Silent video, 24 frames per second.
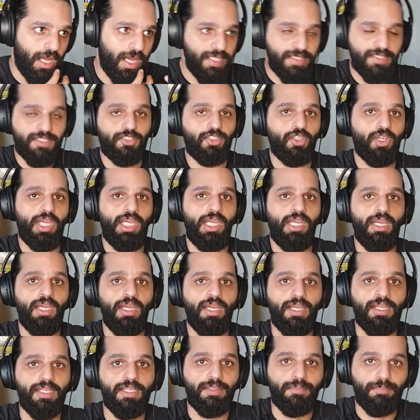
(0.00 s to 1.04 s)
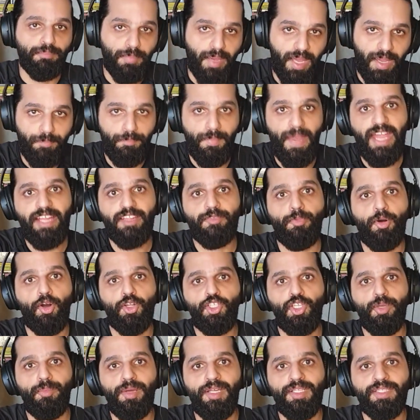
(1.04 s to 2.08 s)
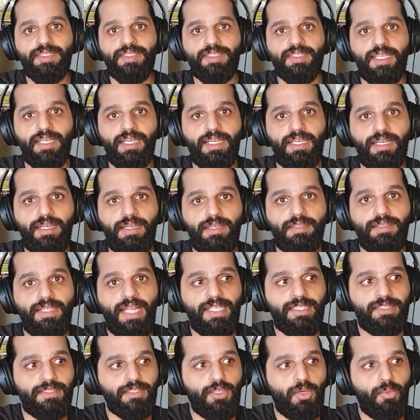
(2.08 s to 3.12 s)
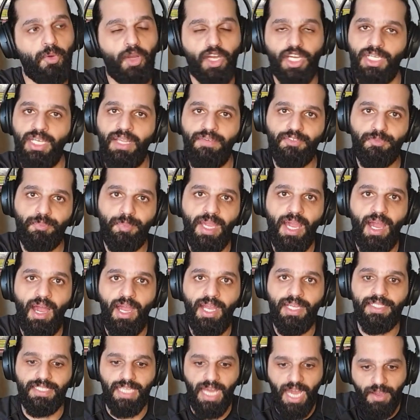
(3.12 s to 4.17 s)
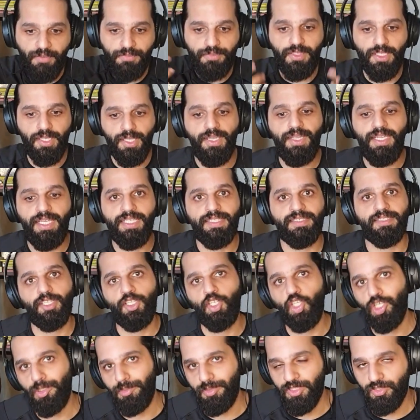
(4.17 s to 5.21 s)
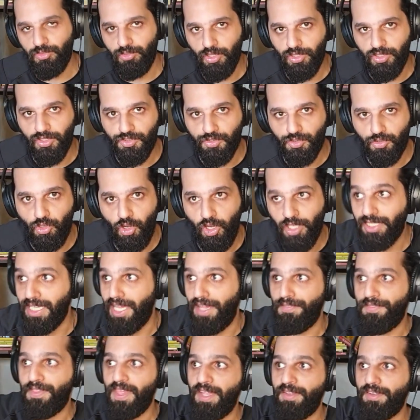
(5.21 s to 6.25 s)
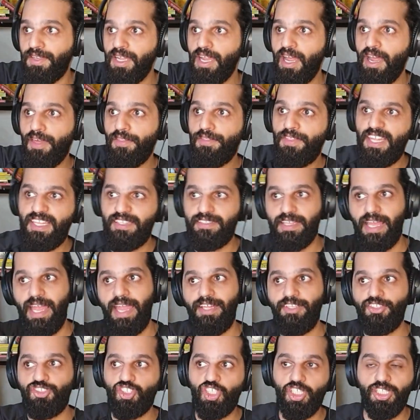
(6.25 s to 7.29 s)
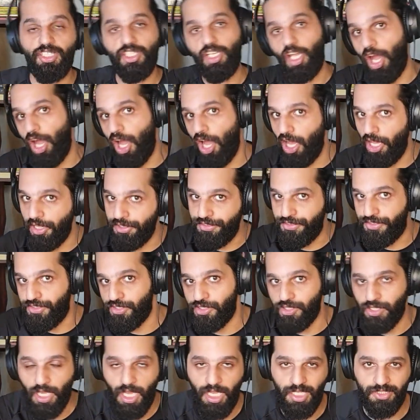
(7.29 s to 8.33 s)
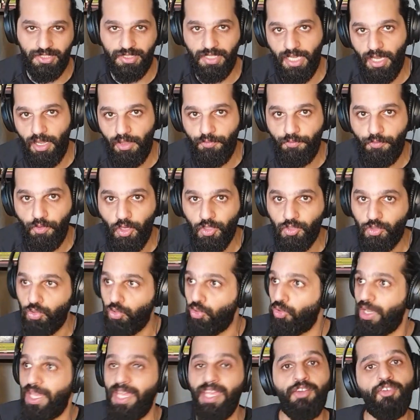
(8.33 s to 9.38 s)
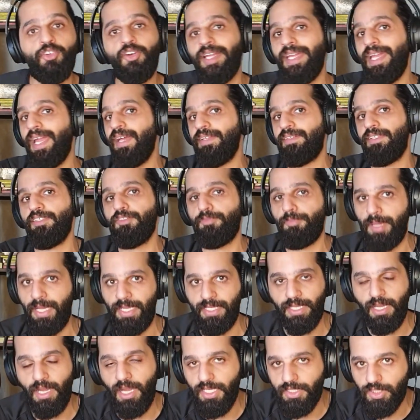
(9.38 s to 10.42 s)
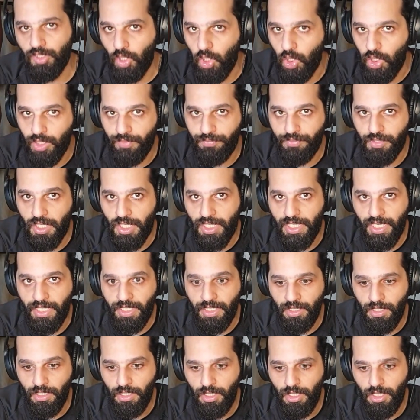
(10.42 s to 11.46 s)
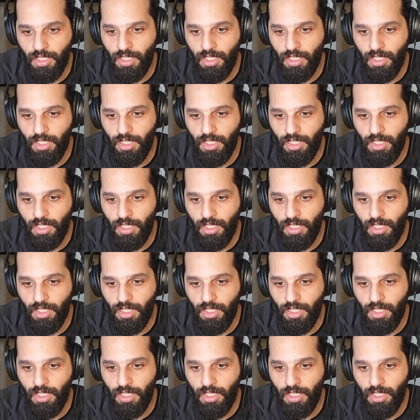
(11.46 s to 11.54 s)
history, made monuments that were left behind after these humans were destroyed, and then these ancient gods, as they refer to, recreated mankind all over again?